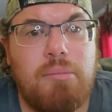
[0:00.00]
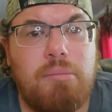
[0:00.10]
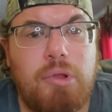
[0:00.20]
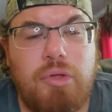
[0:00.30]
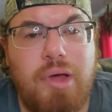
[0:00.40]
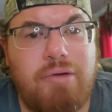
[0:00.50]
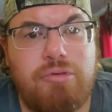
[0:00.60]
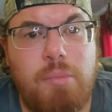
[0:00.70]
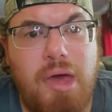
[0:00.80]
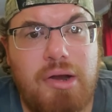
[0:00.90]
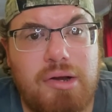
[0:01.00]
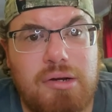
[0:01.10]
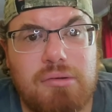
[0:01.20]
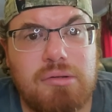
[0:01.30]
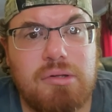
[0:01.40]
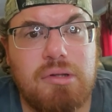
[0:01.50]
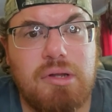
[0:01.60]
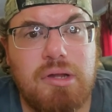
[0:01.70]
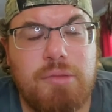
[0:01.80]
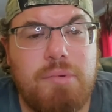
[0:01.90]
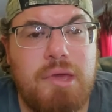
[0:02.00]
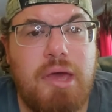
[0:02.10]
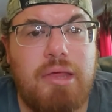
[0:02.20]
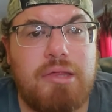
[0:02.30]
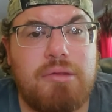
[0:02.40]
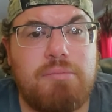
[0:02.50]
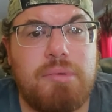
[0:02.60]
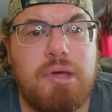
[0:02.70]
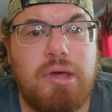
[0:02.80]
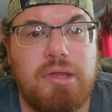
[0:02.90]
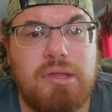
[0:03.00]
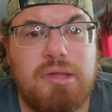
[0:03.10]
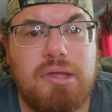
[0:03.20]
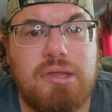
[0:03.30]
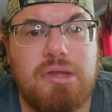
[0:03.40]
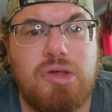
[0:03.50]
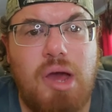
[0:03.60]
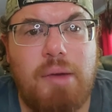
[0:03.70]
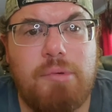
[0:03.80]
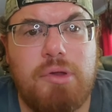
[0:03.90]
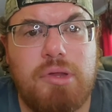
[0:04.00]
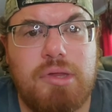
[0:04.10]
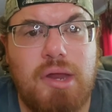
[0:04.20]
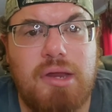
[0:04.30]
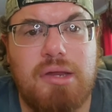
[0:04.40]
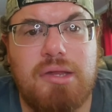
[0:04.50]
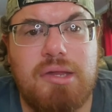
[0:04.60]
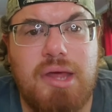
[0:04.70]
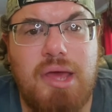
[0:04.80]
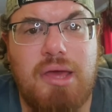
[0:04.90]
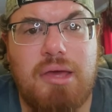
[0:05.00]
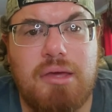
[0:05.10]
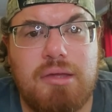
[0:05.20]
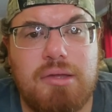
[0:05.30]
Blue Lives Matter. is BS because it's a job you decided to take,